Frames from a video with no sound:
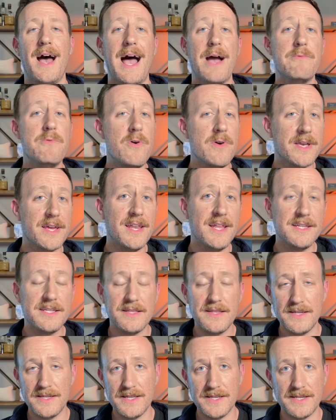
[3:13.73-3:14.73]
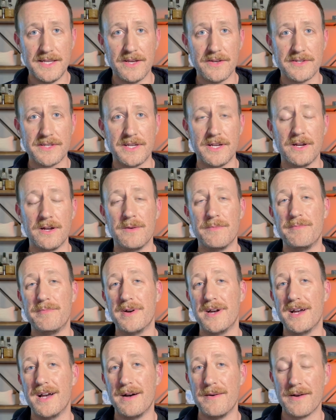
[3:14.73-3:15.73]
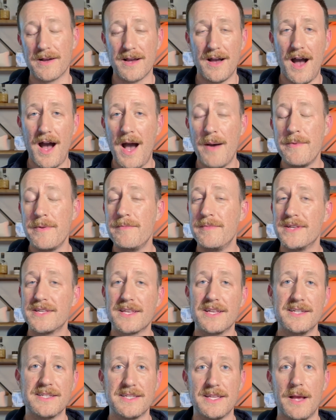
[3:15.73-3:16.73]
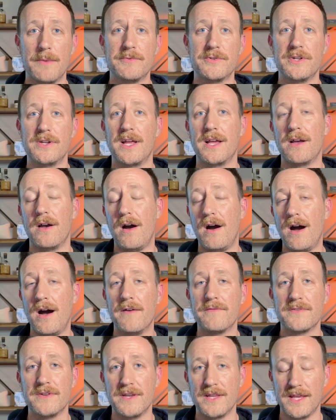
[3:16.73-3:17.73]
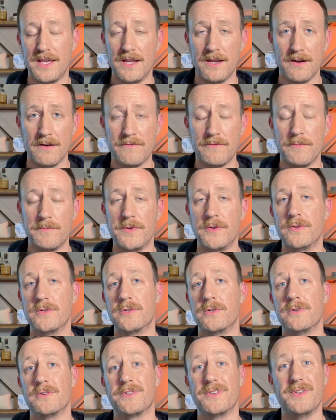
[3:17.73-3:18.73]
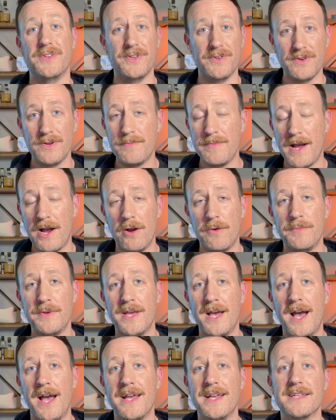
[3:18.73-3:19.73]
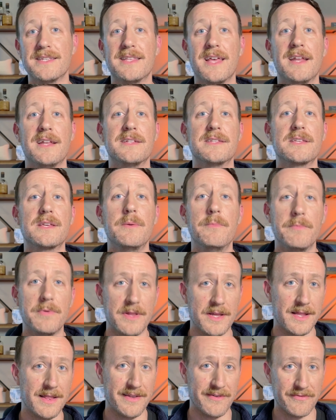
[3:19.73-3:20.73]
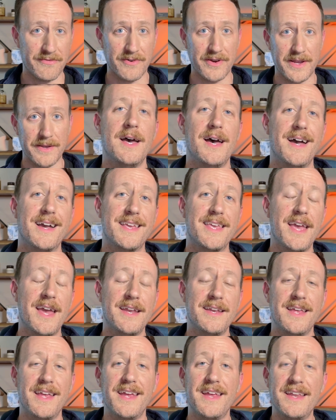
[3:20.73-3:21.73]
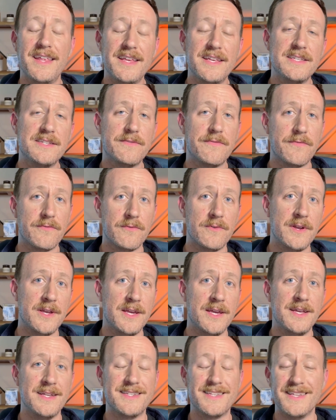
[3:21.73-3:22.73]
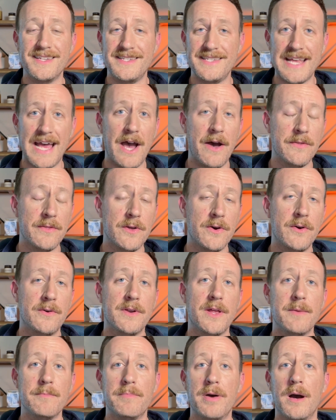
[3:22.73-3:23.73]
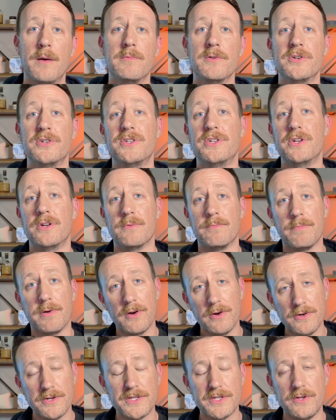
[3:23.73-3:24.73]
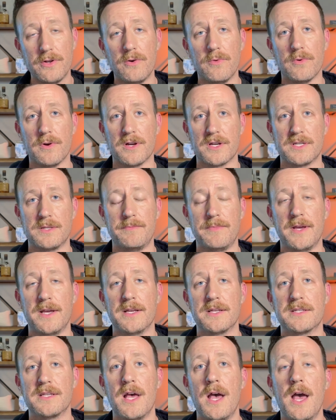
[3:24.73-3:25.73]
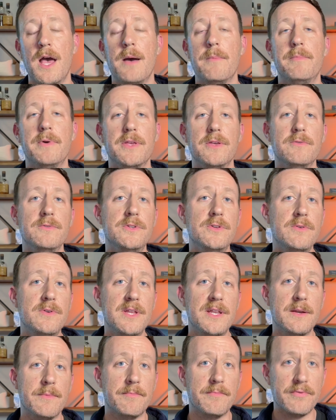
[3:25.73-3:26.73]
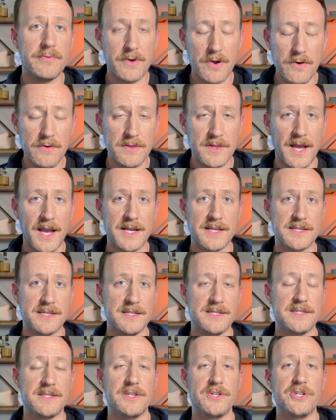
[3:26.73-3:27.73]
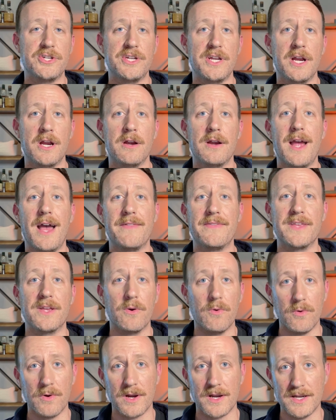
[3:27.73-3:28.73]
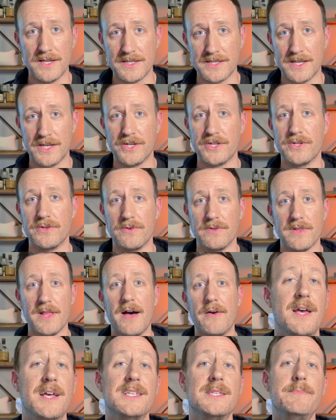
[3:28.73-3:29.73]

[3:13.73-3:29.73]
I won't get into the details here, but a common misconception I often hear from users new to Power BI is that it's completely free. Again, it is free to download and publish to your personal workspace, but you do need a pro license to share at the organizational level.